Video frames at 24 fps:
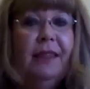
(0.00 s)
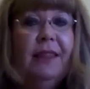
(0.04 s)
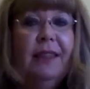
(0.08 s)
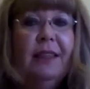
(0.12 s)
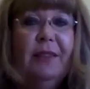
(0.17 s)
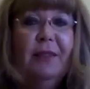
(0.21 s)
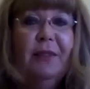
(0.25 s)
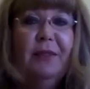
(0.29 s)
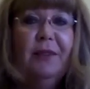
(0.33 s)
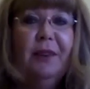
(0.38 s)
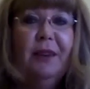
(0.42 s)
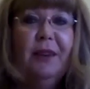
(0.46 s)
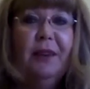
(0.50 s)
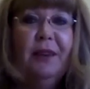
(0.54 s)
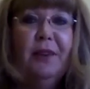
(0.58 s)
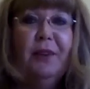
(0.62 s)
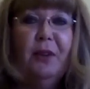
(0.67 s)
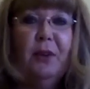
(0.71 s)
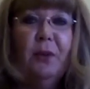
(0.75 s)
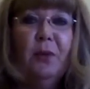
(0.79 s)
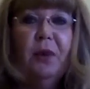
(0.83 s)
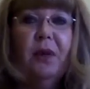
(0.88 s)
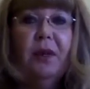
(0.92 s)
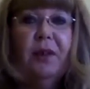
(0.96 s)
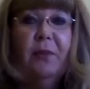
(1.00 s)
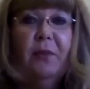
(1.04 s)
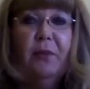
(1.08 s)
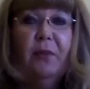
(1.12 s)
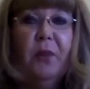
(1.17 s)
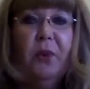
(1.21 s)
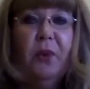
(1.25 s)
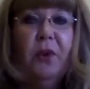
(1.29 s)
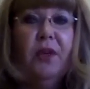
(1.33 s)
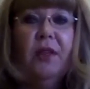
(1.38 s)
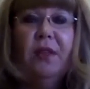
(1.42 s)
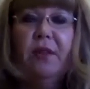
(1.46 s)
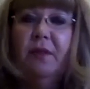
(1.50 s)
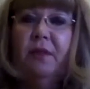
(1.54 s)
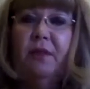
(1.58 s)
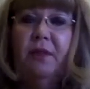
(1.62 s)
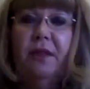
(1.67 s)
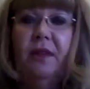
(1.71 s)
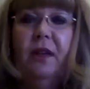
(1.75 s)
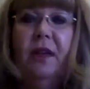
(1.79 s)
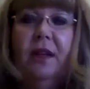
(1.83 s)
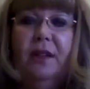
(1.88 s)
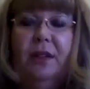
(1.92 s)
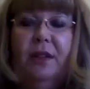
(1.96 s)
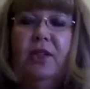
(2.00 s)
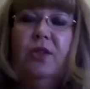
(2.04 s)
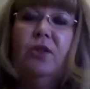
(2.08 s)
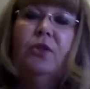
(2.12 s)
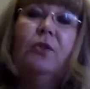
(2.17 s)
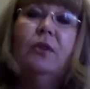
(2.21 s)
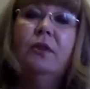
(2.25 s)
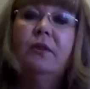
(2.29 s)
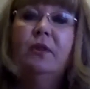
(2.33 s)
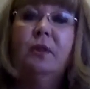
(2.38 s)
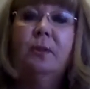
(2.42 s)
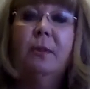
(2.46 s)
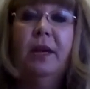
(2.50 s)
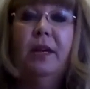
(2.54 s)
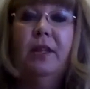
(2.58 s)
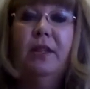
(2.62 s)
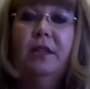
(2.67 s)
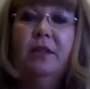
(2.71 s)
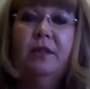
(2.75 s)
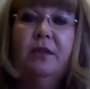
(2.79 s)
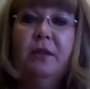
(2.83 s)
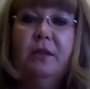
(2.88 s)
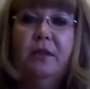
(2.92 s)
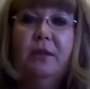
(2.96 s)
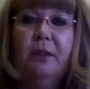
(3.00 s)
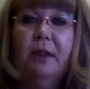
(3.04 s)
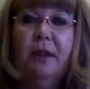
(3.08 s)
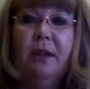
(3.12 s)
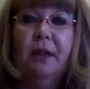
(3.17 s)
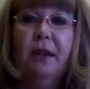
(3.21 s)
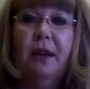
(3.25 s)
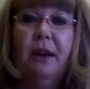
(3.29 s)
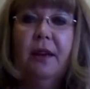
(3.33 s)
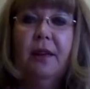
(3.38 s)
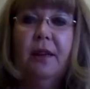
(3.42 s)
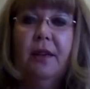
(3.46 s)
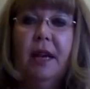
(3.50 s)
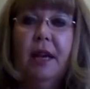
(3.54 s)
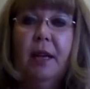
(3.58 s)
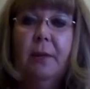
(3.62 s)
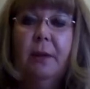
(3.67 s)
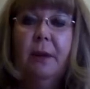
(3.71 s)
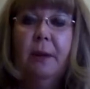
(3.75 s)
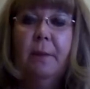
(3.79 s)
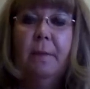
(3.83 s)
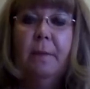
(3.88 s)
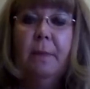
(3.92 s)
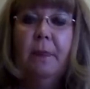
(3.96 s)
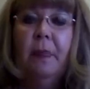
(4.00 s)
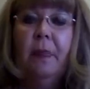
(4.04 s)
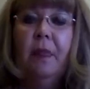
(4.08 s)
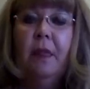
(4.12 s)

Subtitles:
if you want more additional information, feel free to contact me.